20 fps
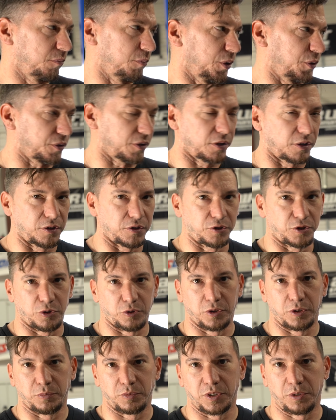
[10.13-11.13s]
Both cars
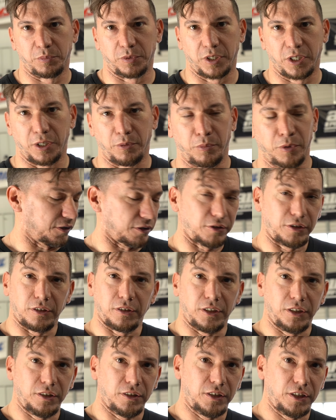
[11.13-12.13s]
showed up same time. It's already
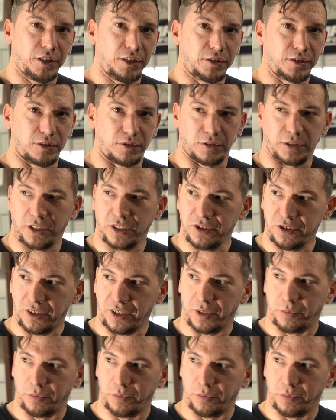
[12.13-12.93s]
late in the day, so Gage and